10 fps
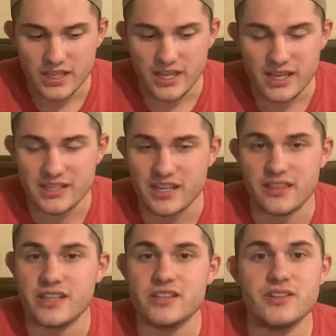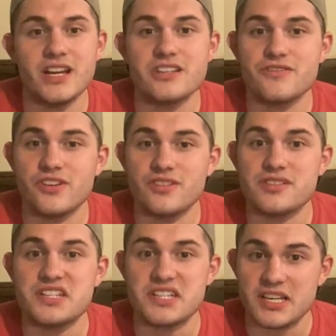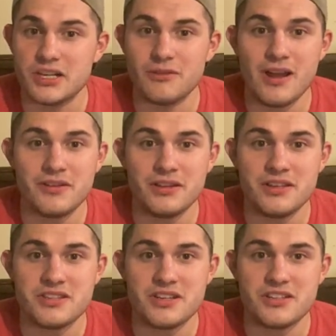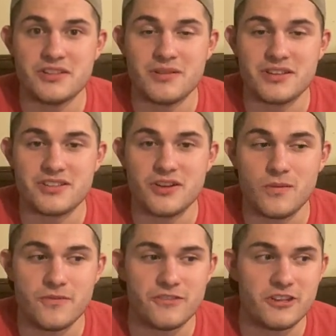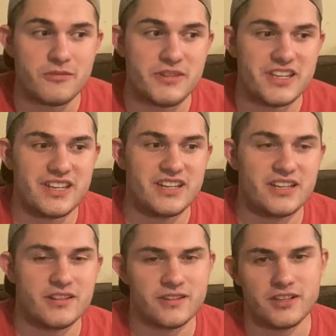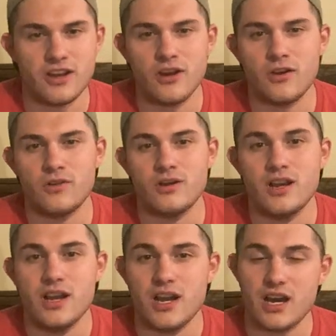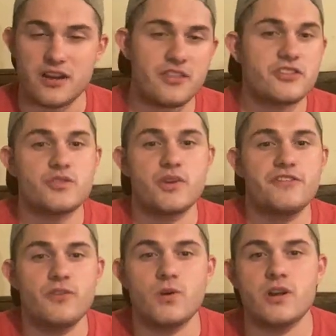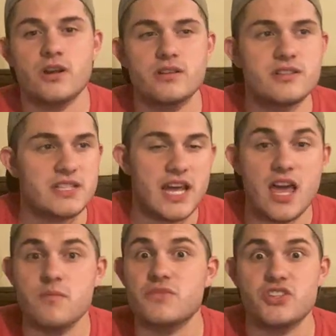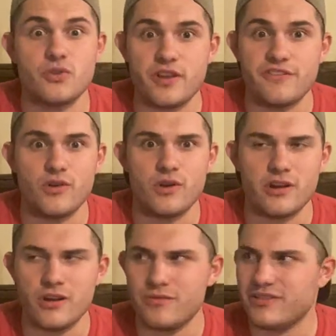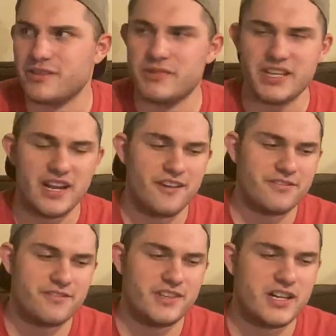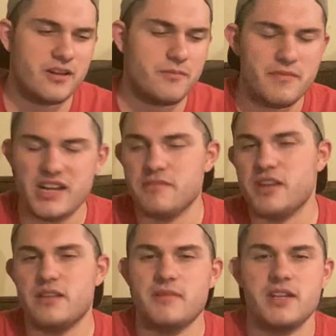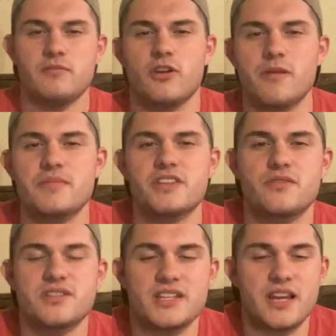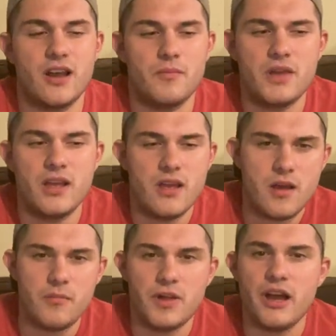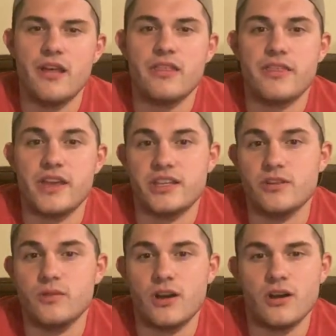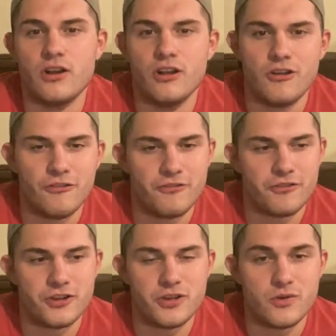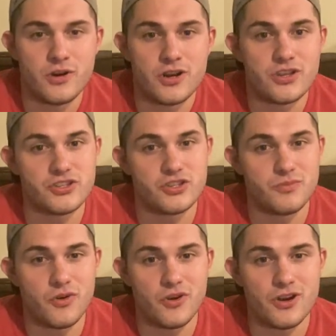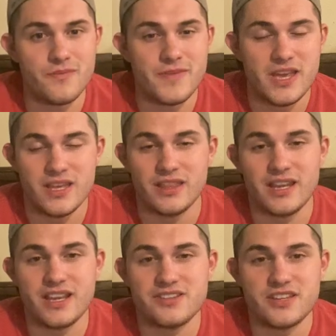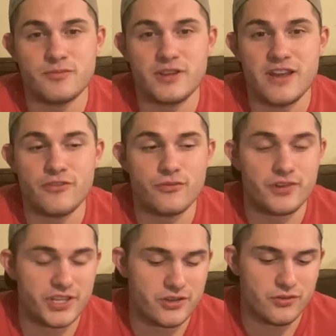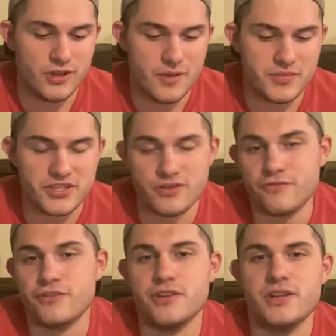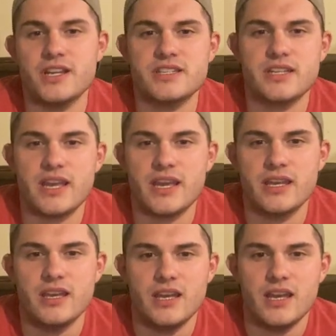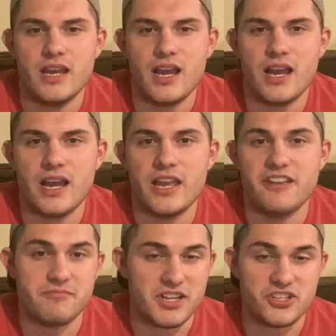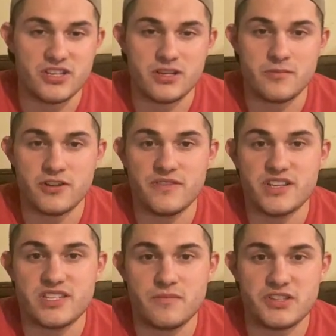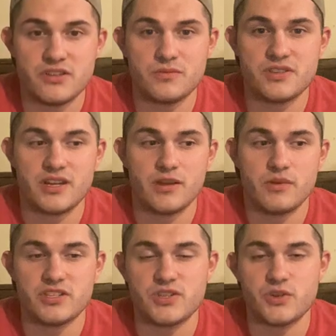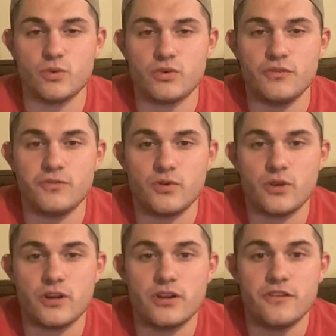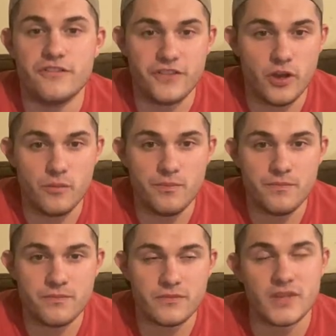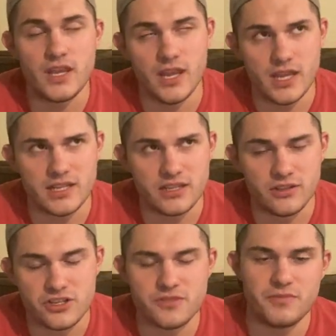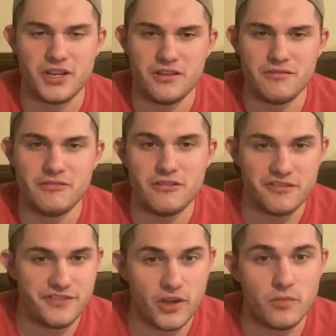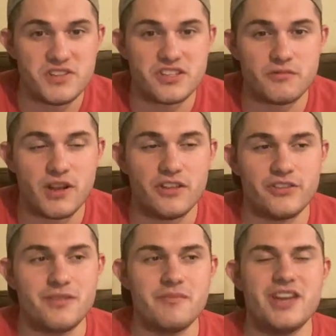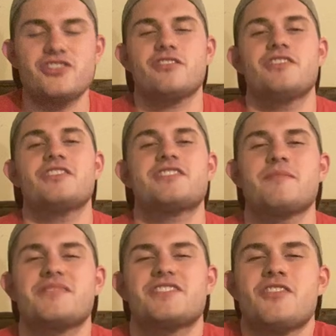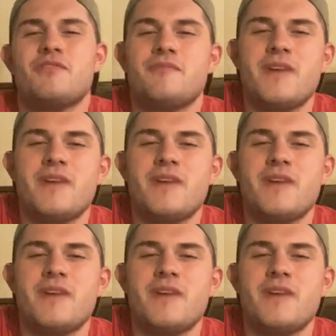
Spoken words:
And thank you guys for sticking around and listening to us, and hopefully we can go another 24 times 24. Hopefully we can have, many, many, many more episodes to come, but thank you all for your support. Like I said, we have a really cool episode for you guys today. I have mentioned in previous episodes that I went to school for film and English, but film is the relevant major in this episode.